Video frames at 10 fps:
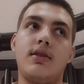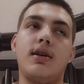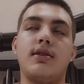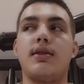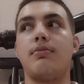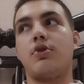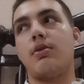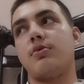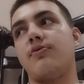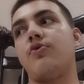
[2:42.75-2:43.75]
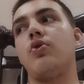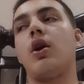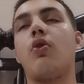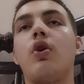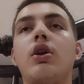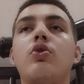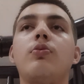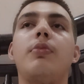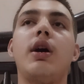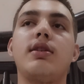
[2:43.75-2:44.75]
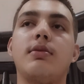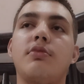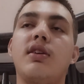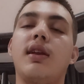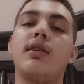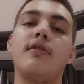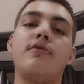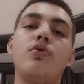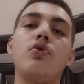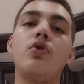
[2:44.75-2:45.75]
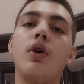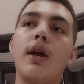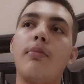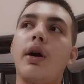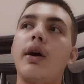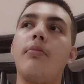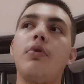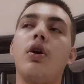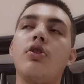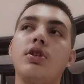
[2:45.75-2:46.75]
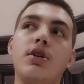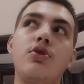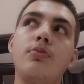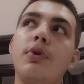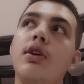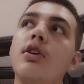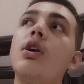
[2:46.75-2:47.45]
Yes, sometimes if you are going to buy something, like if you go and buy a plot and you build